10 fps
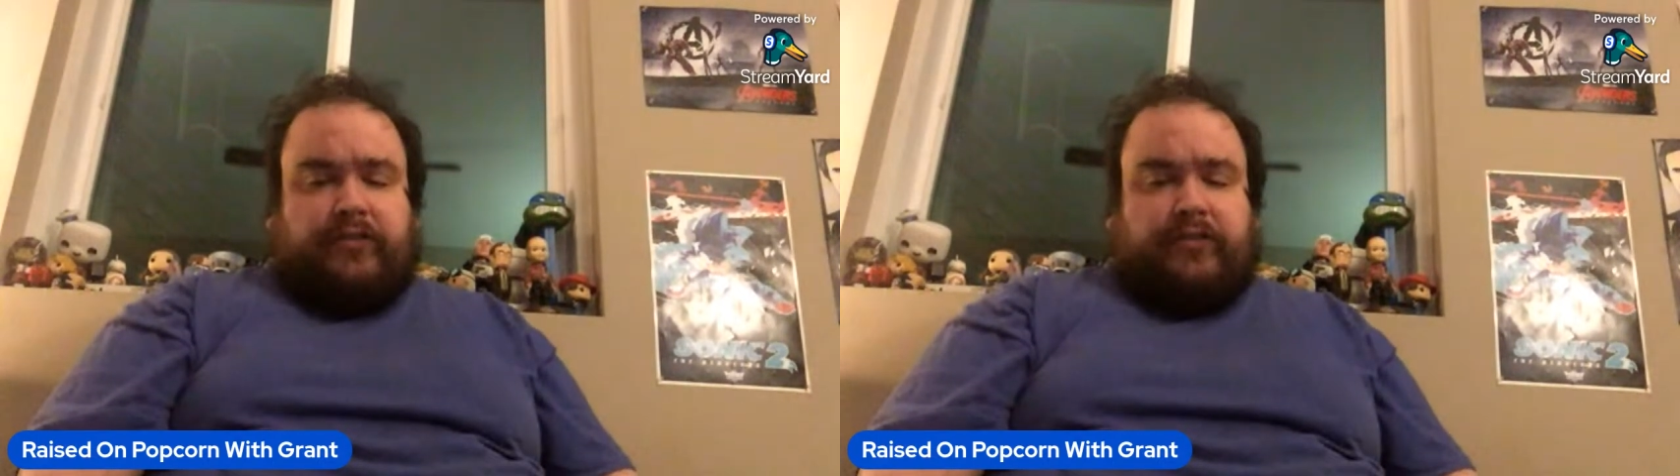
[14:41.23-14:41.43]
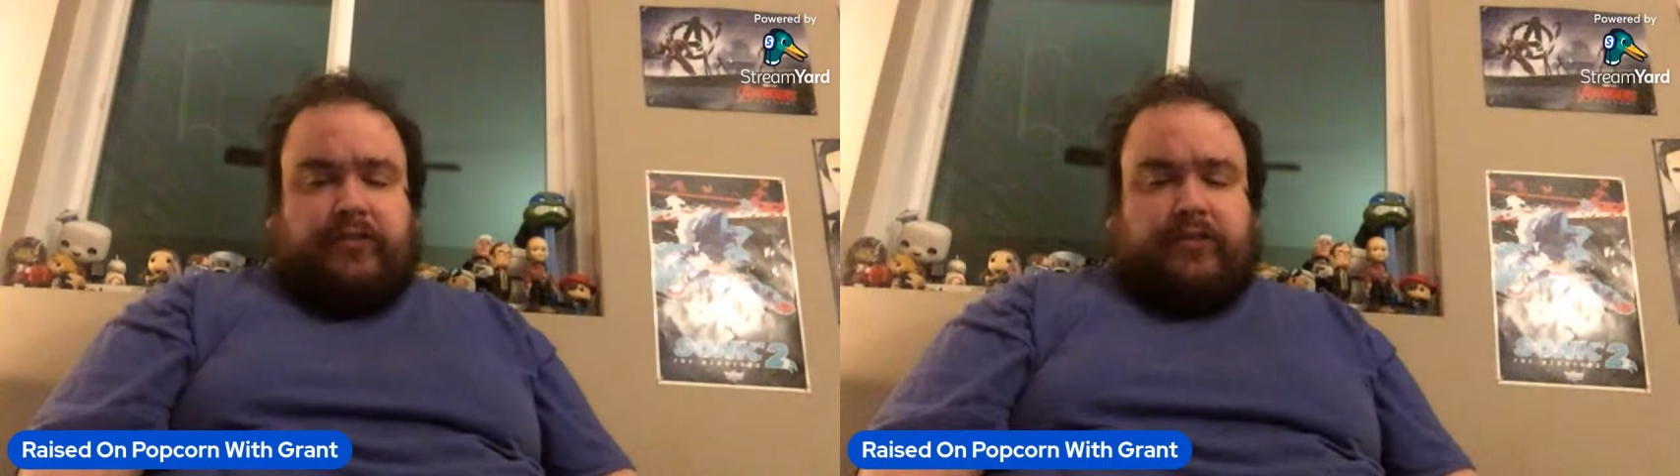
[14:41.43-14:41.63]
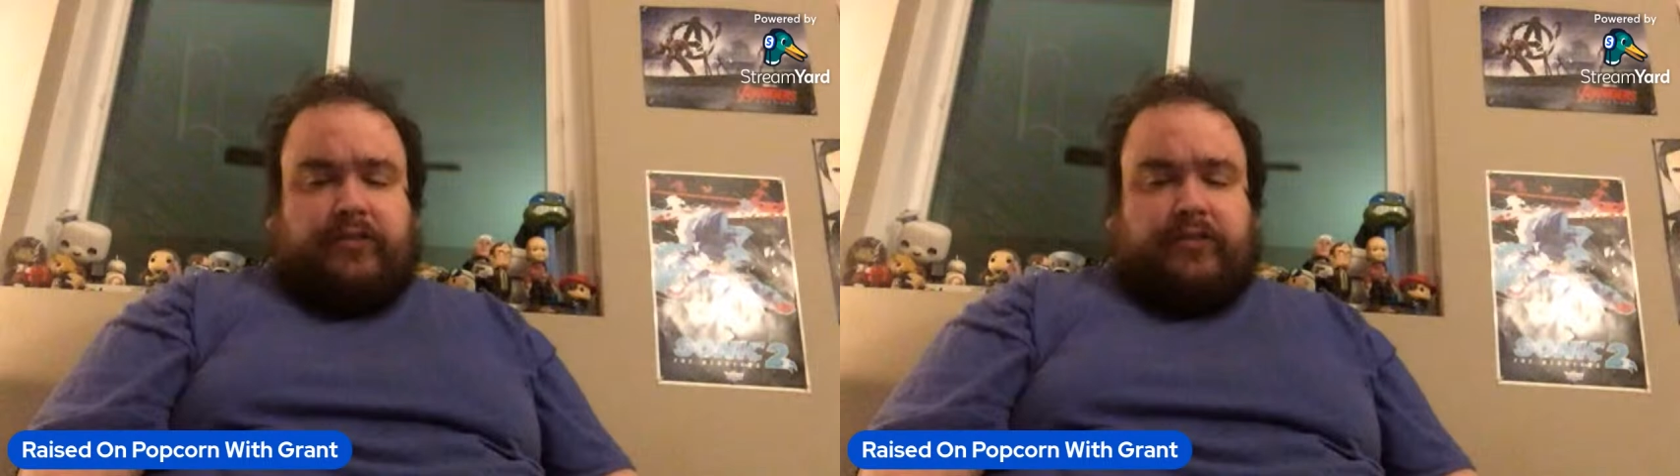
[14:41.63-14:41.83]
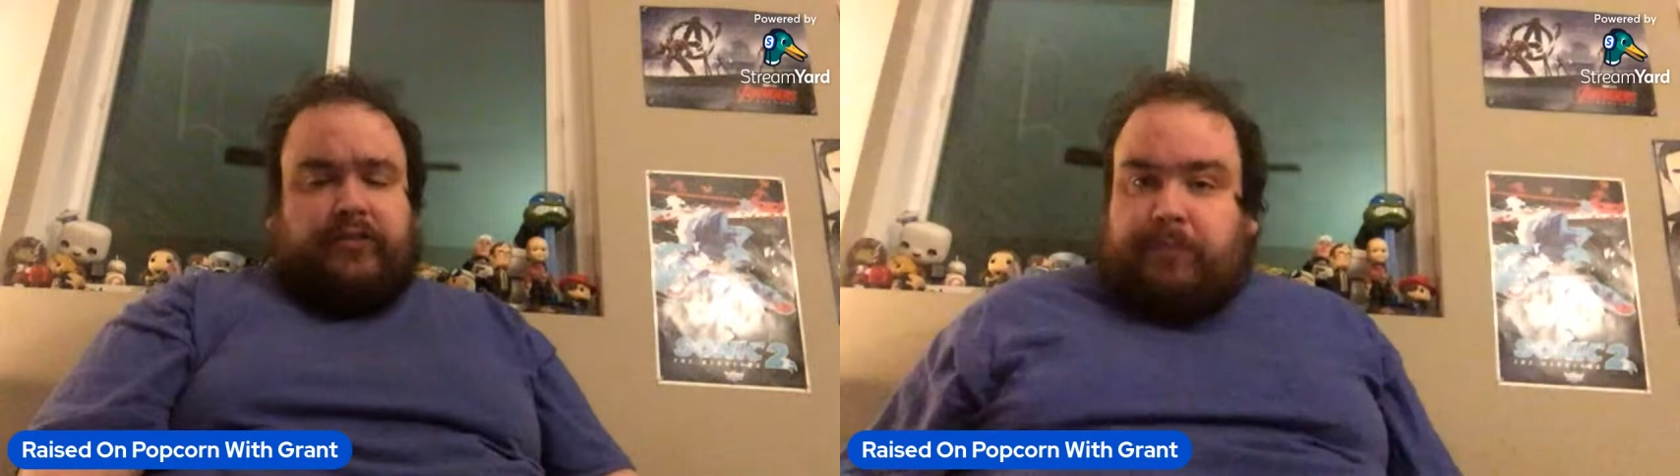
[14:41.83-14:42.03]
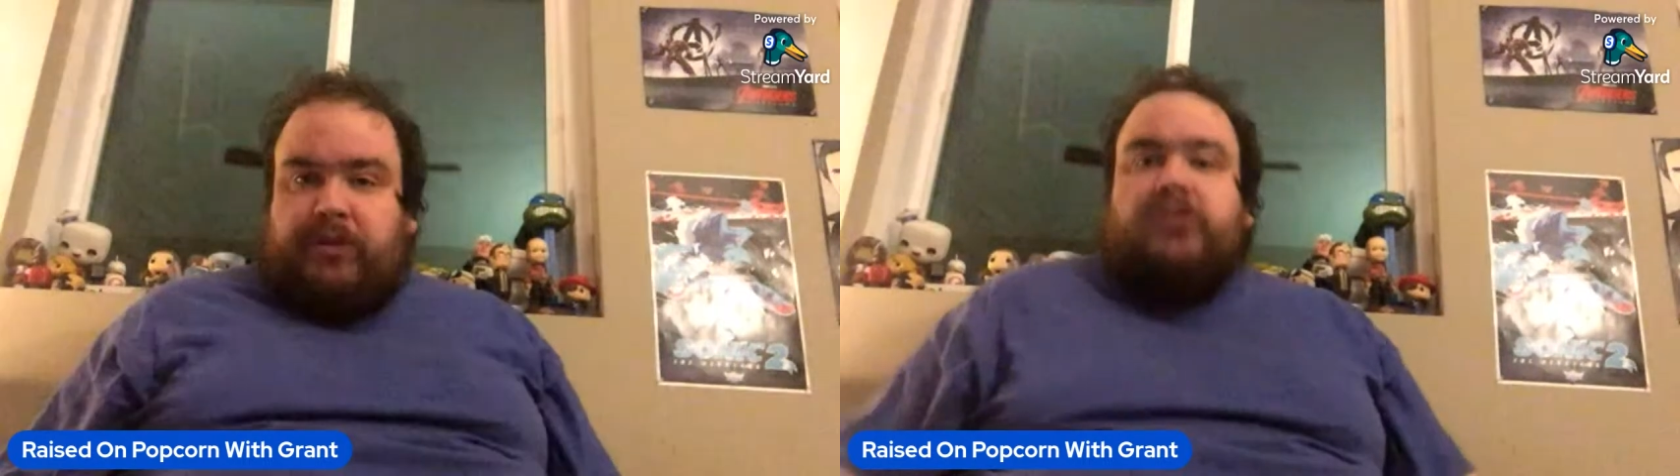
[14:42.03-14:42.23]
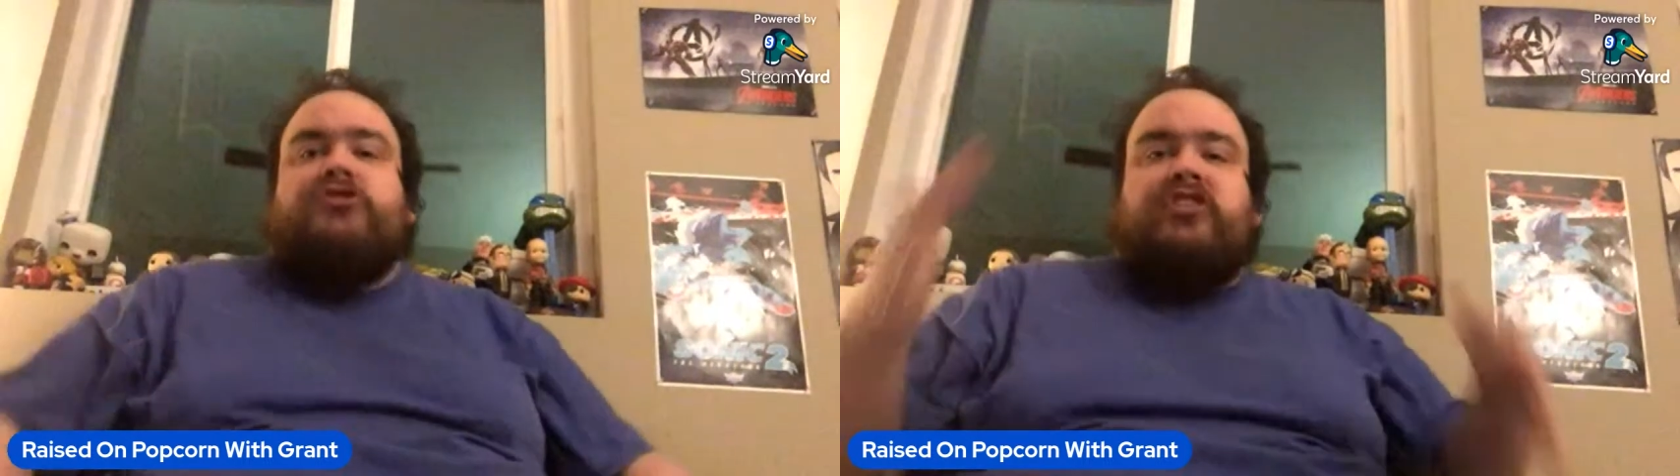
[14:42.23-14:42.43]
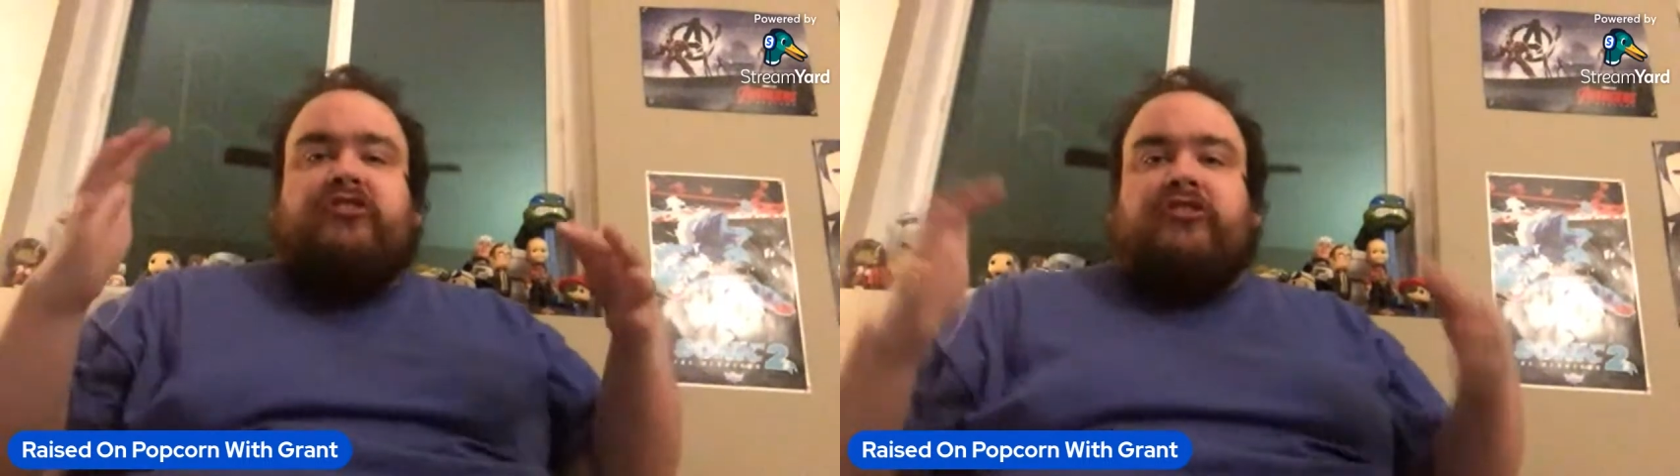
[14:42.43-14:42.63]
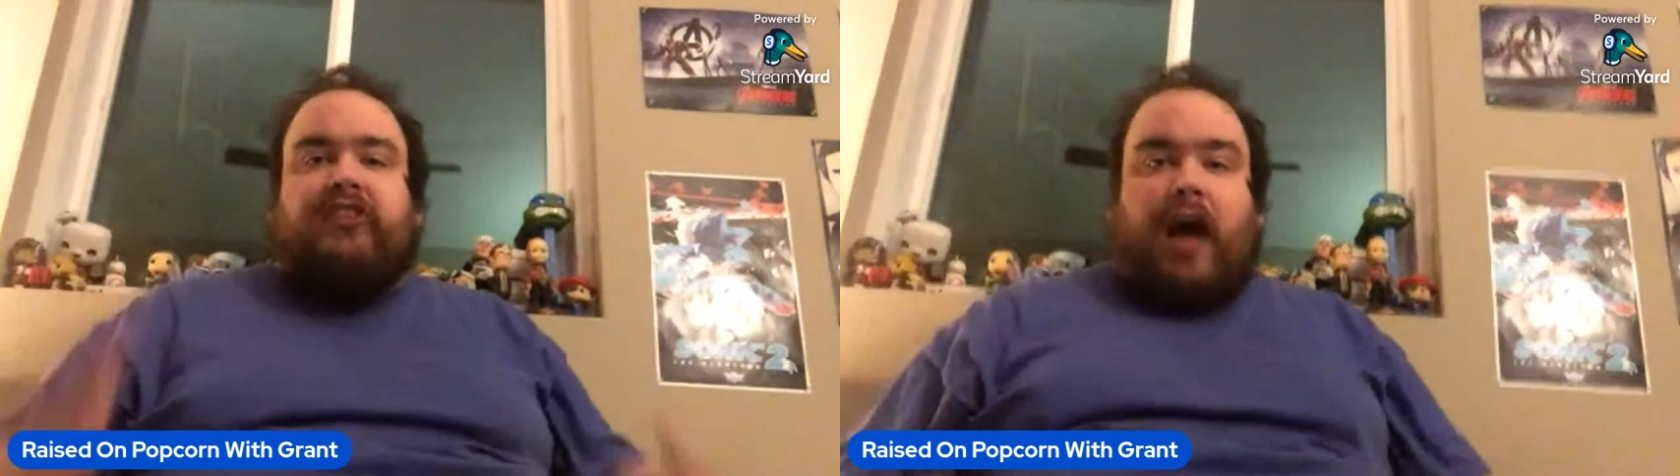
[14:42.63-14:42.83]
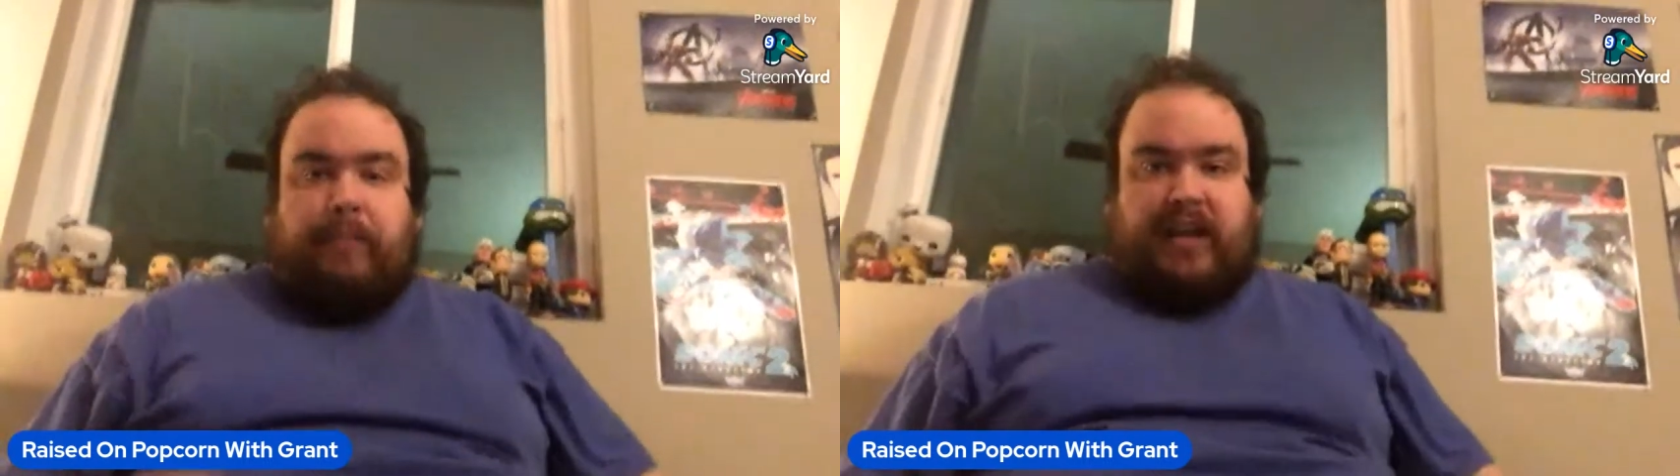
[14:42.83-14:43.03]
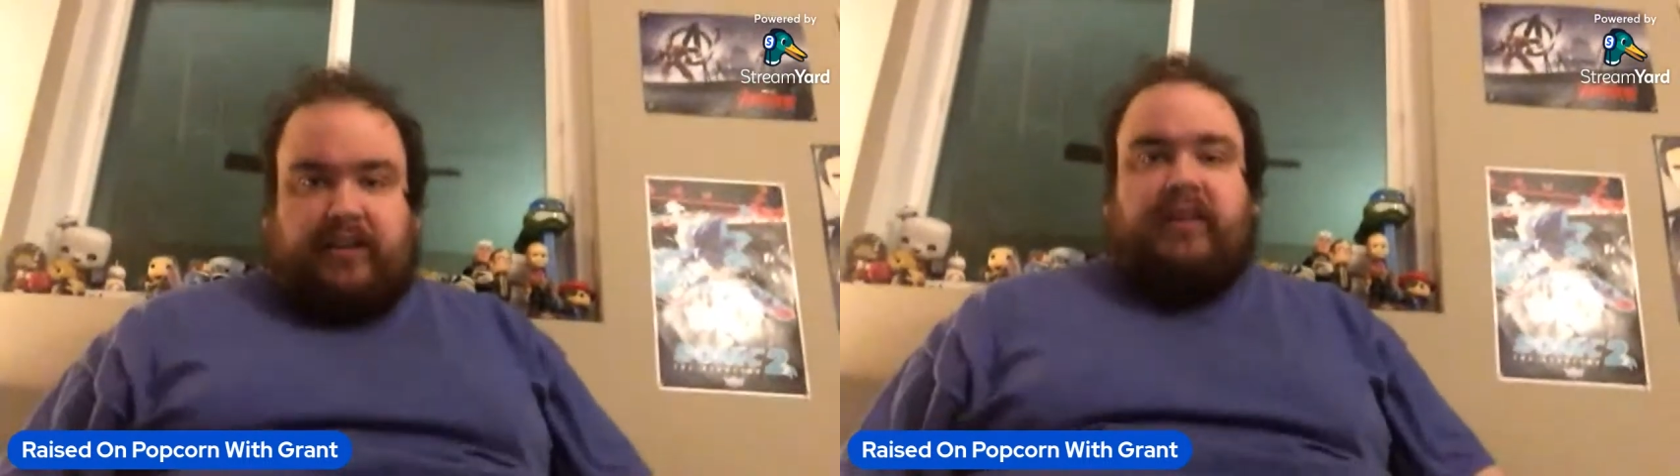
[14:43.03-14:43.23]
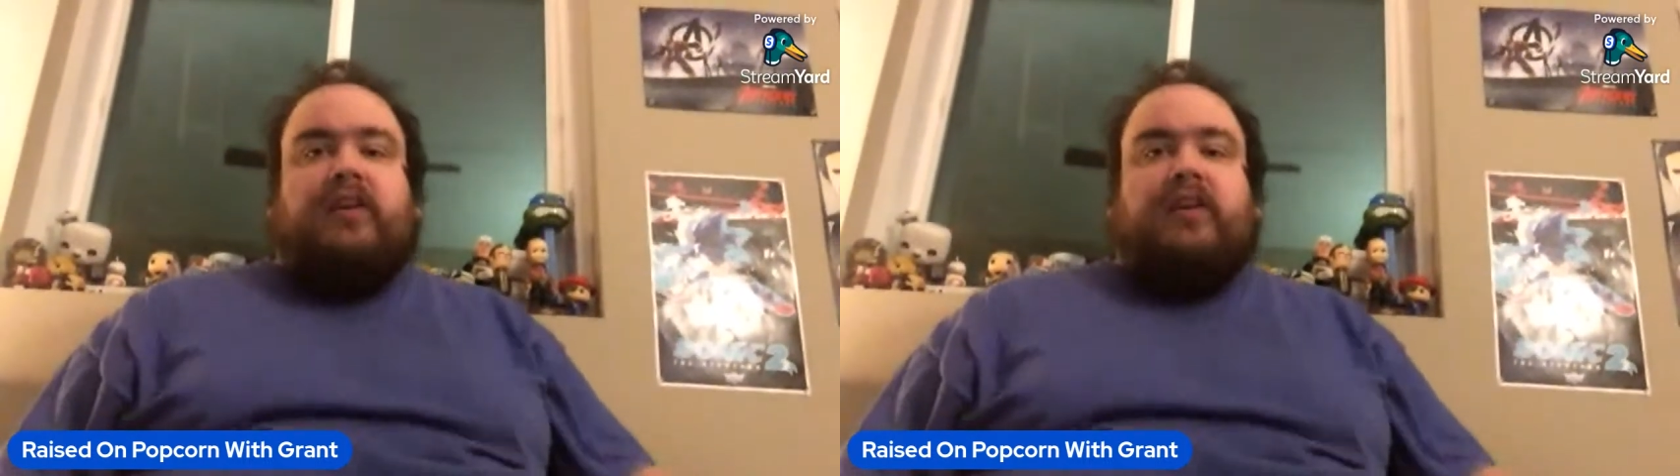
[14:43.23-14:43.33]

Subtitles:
Stop. Just stop it.